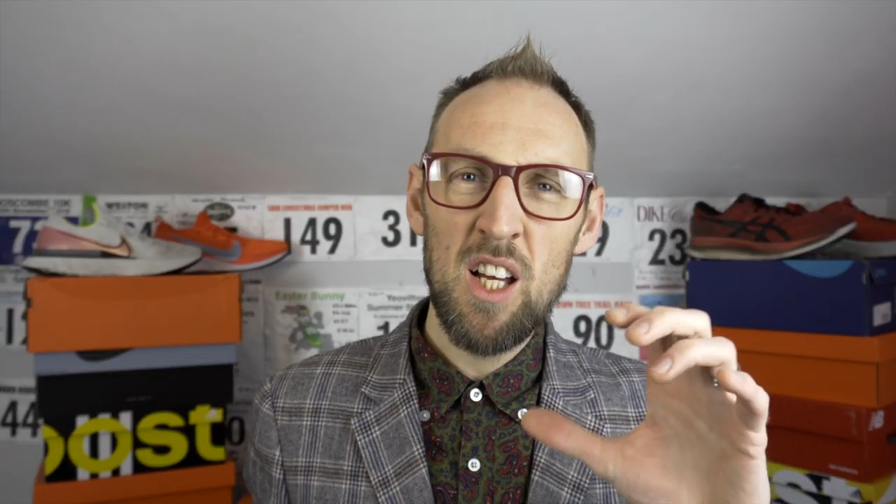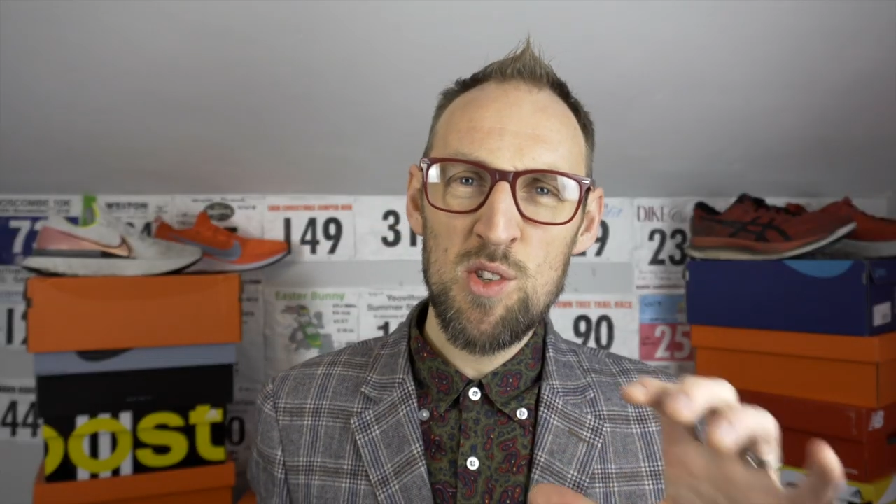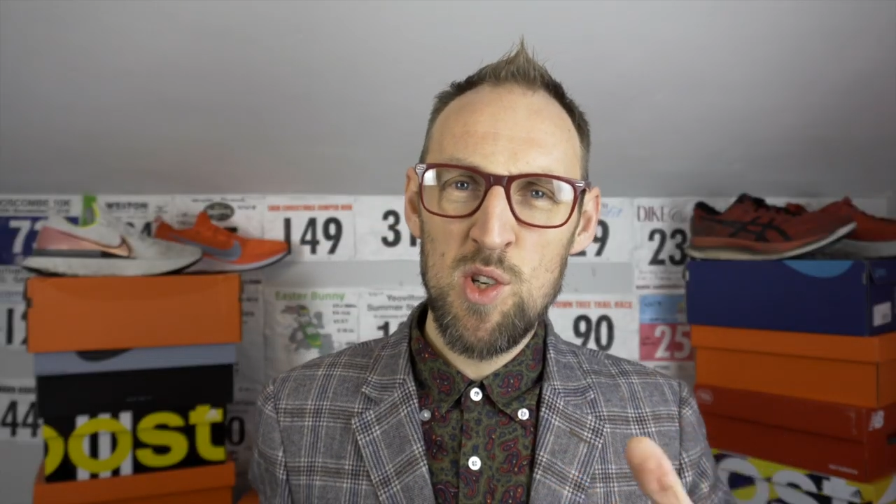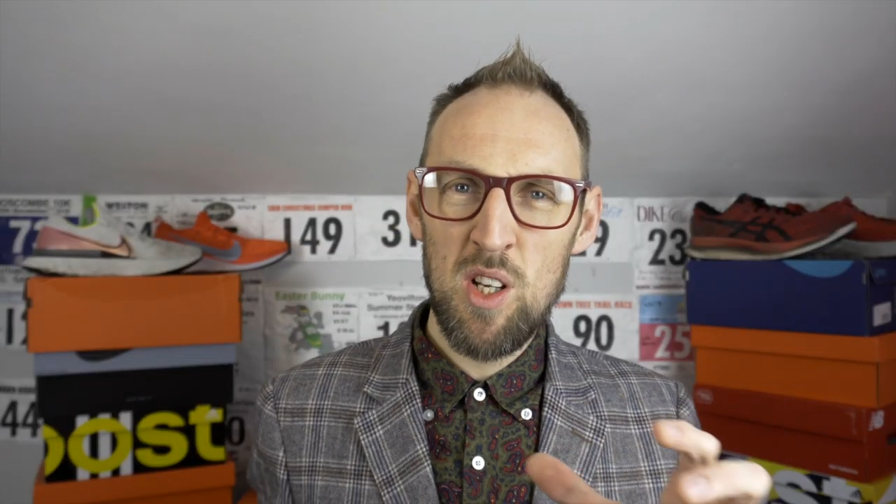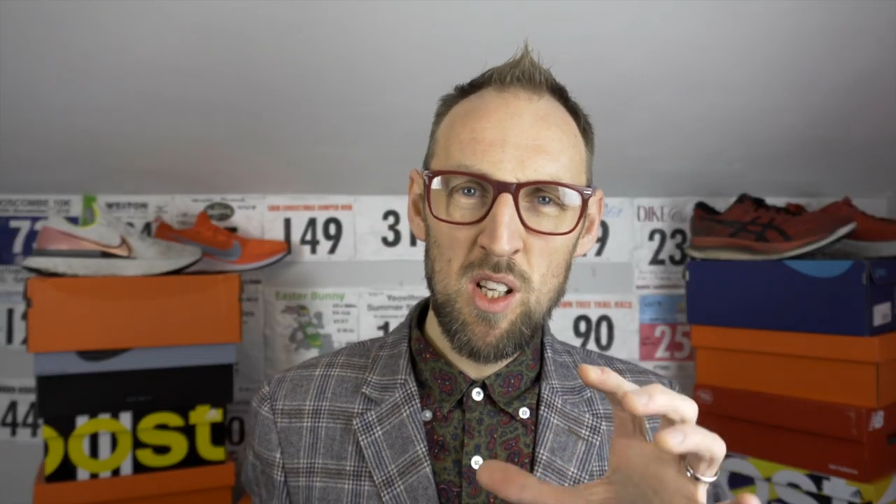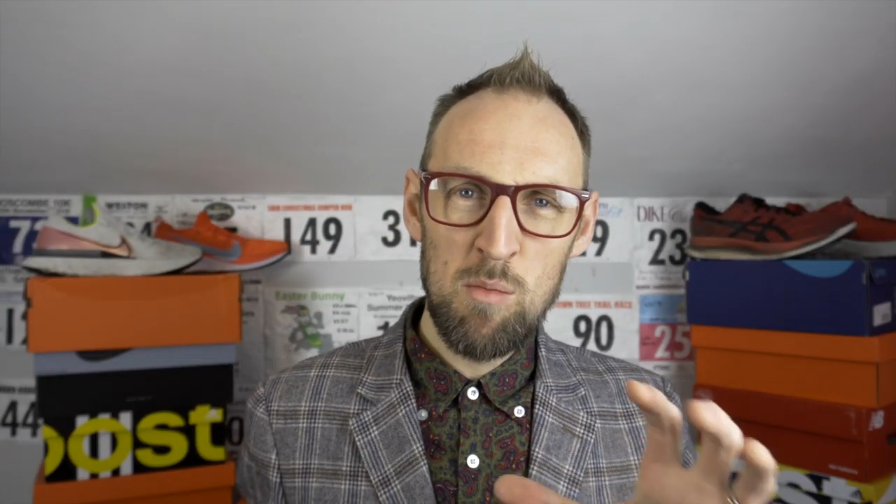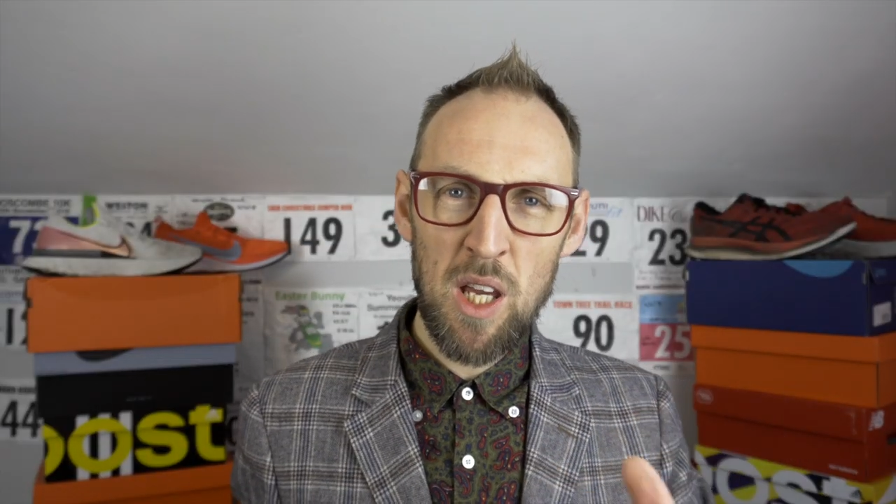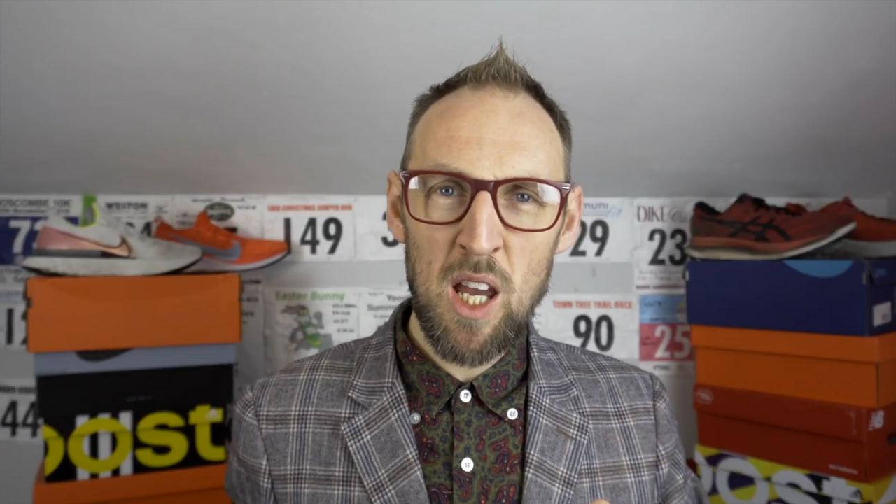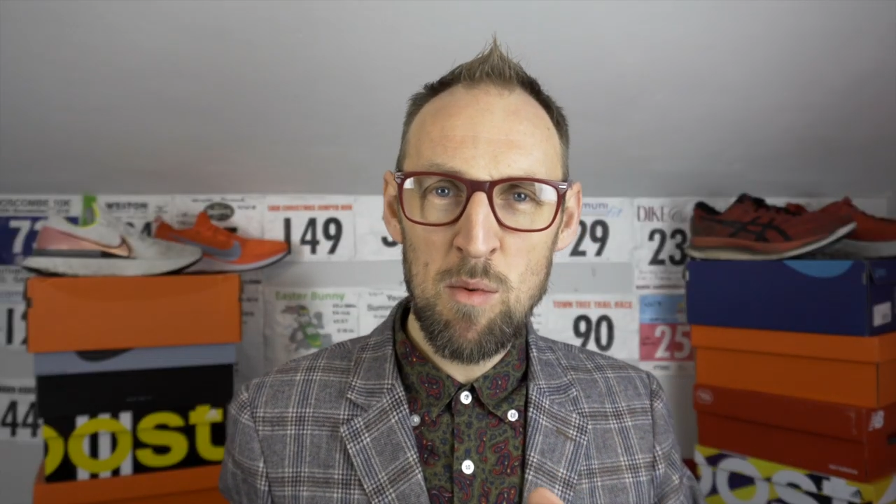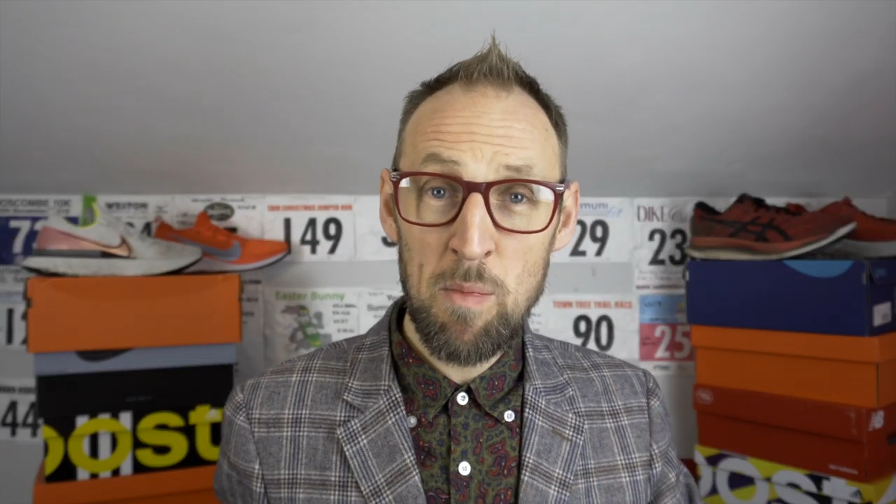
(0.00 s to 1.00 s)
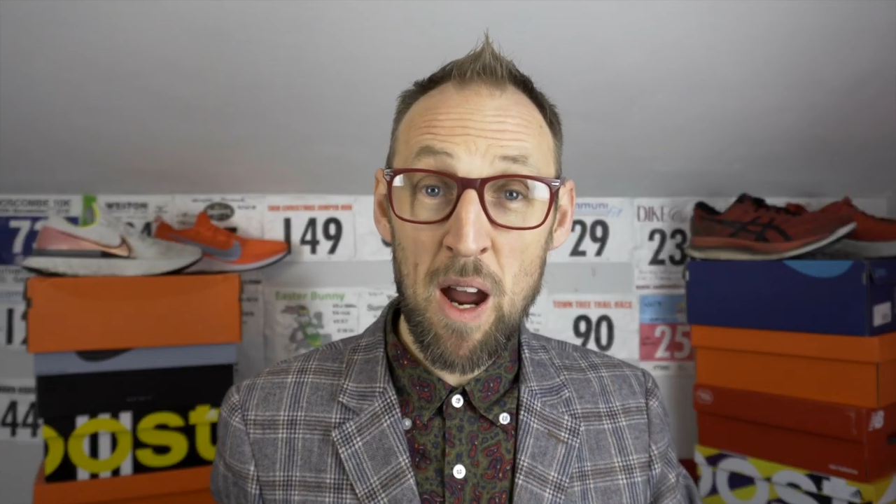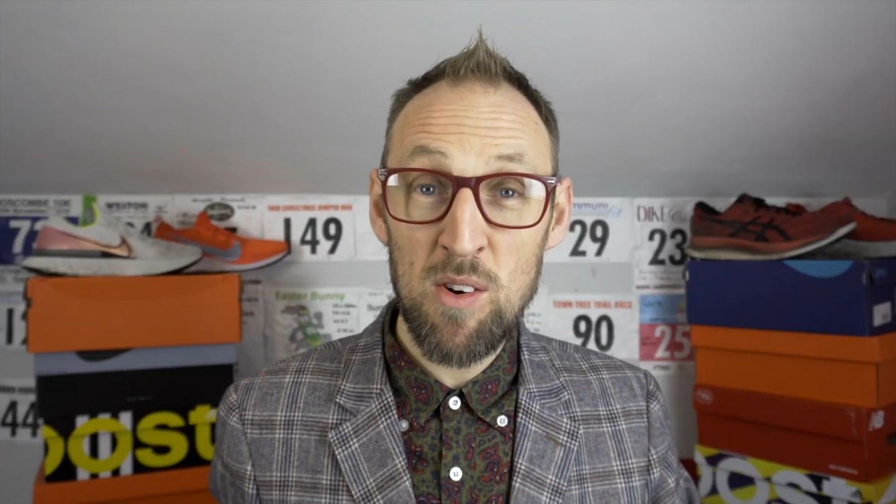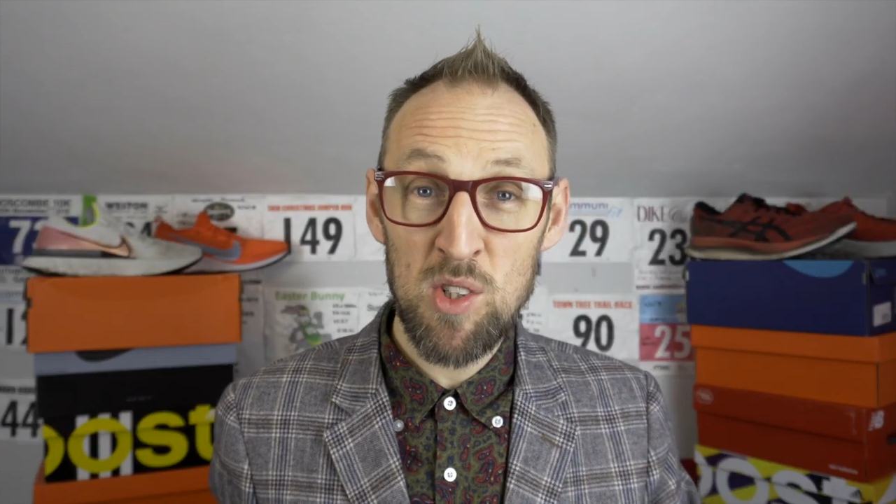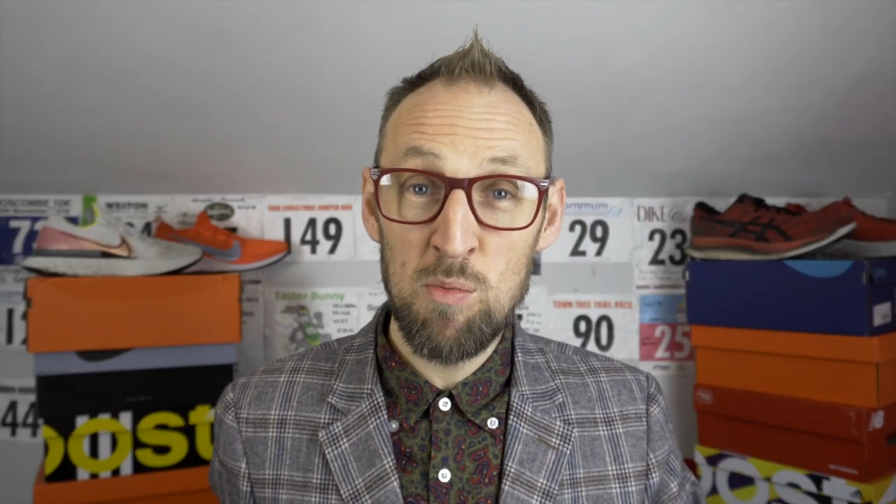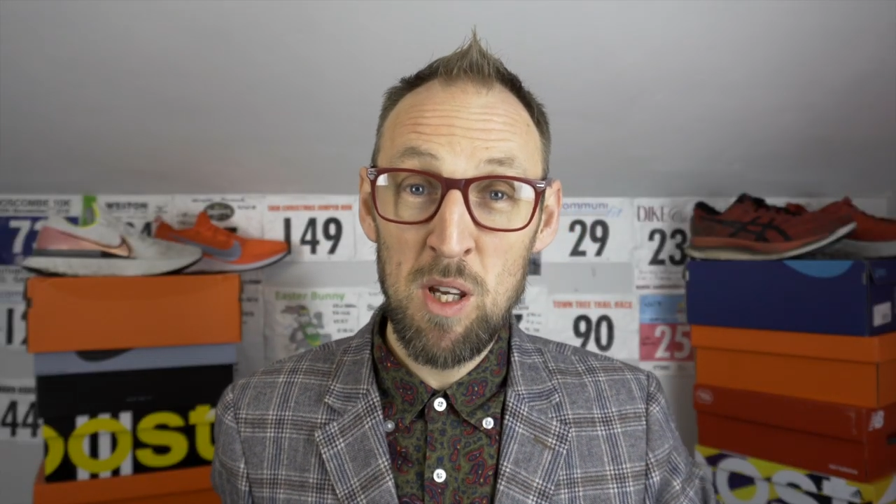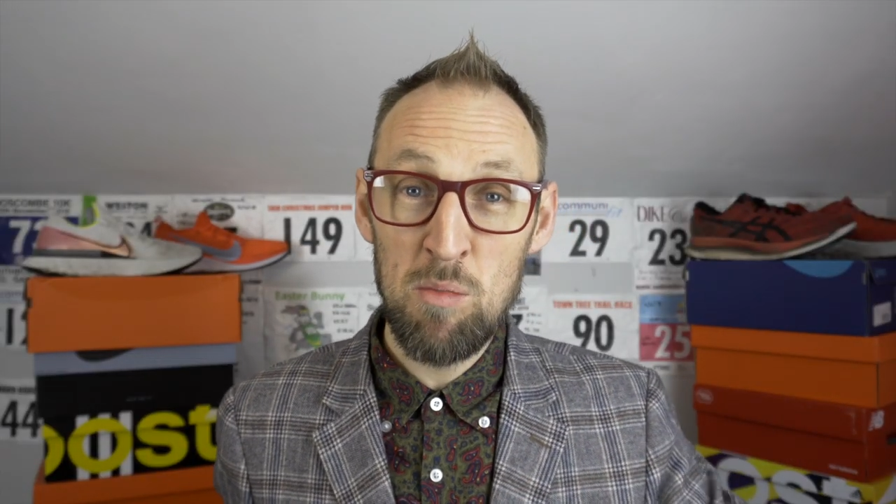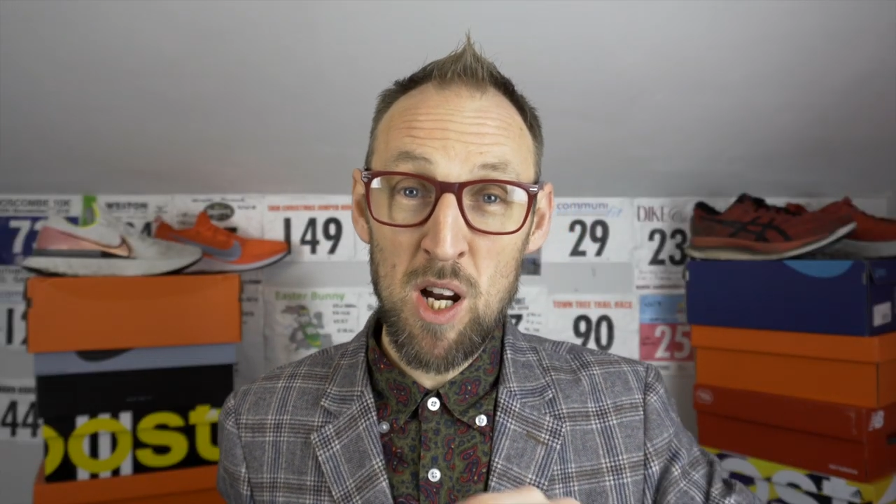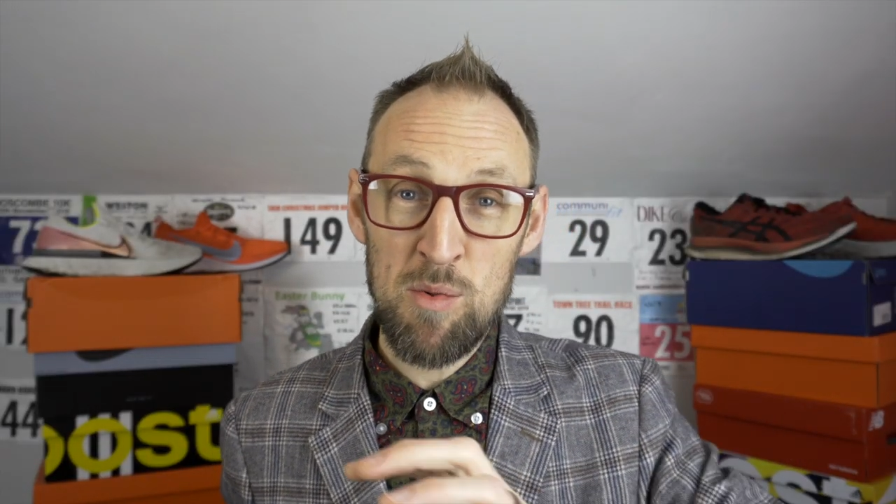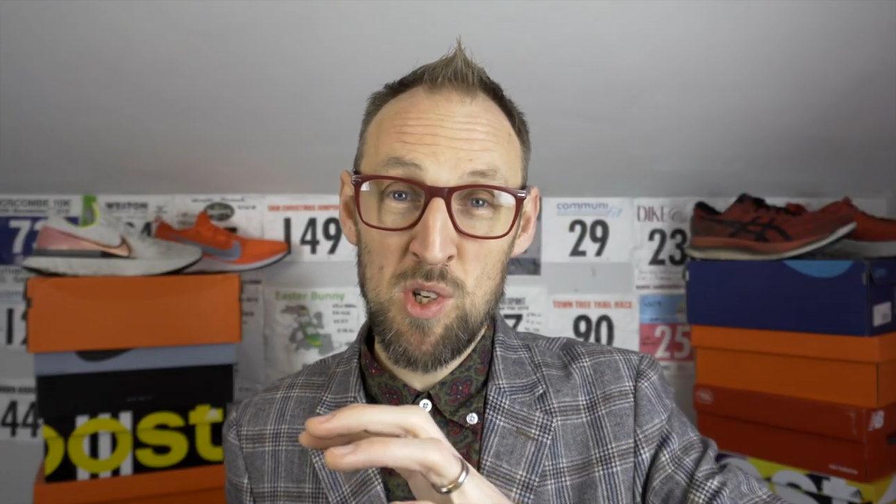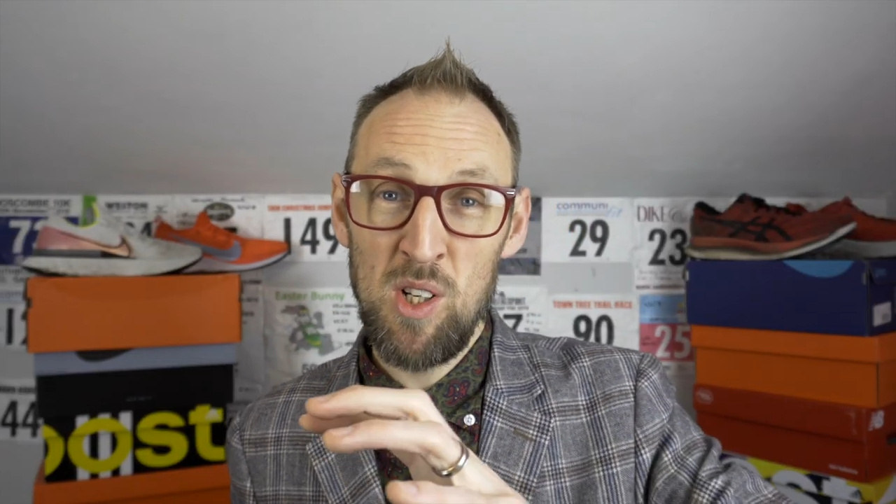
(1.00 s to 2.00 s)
that certainly became apparent to me perhaps